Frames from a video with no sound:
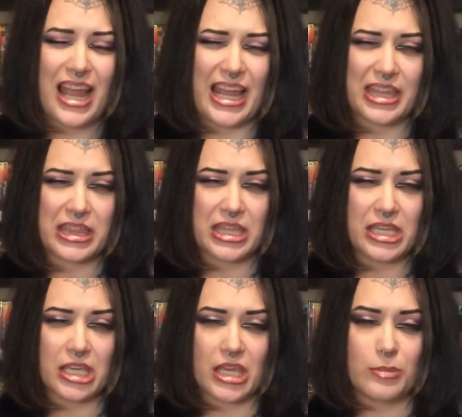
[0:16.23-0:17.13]
I think
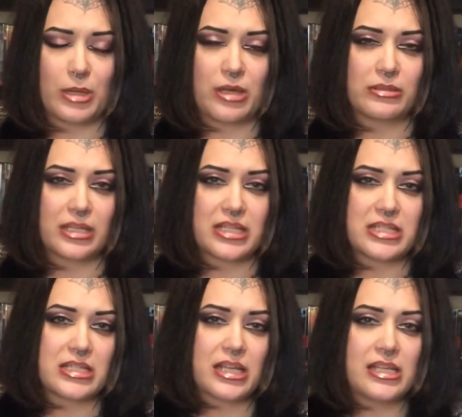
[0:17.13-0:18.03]
it came out in
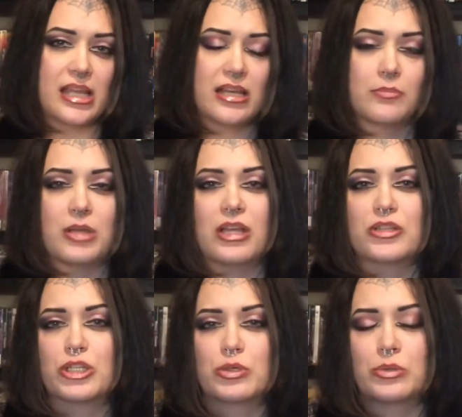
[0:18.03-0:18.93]
1998. I'm not
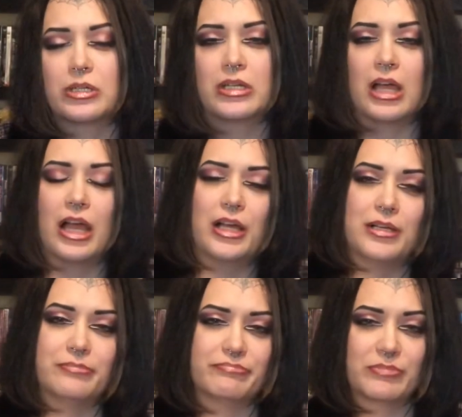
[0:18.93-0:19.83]
sure.
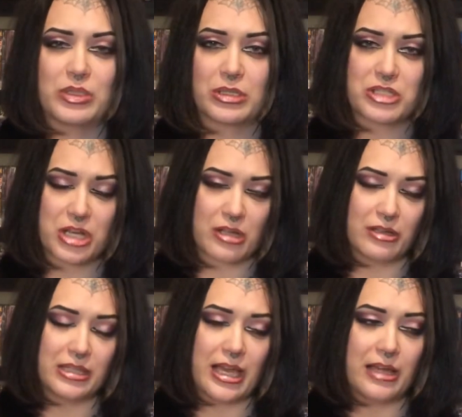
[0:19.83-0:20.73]
Um, you could check
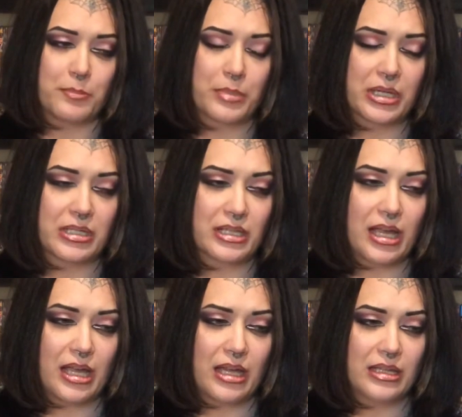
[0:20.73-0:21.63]
on that. But
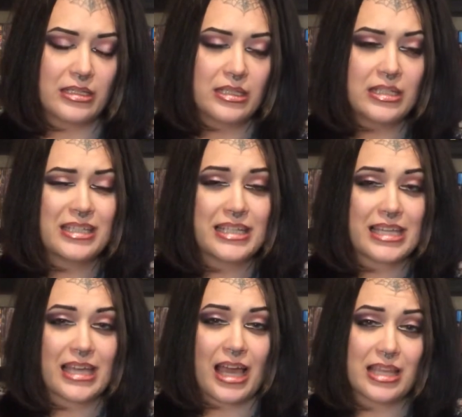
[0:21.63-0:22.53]
uh,
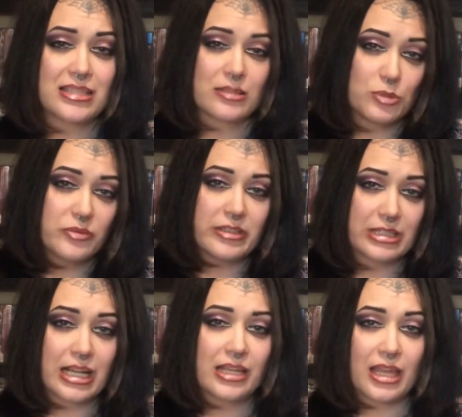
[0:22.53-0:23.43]
it's a movie
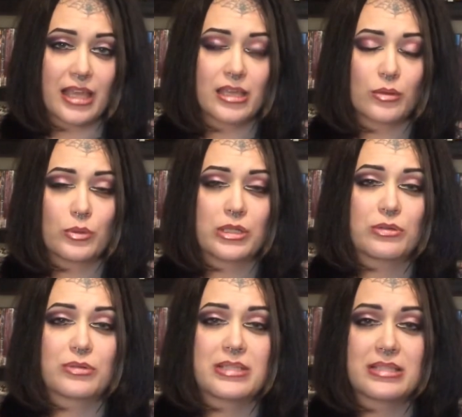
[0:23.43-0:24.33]
that I like, and one of the
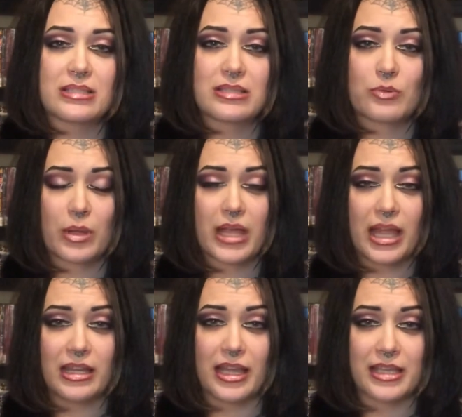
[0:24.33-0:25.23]
reasons why I
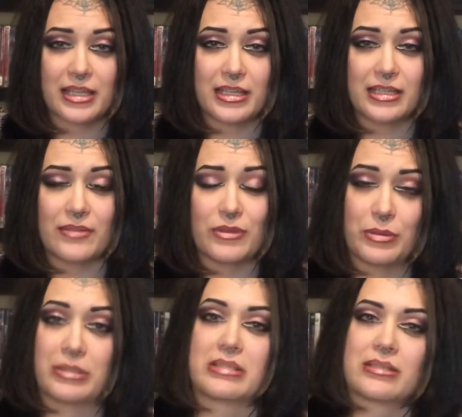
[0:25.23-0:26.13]
like it, even though
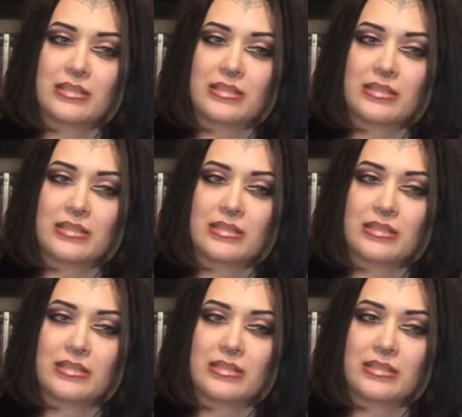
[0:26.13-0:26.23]
it's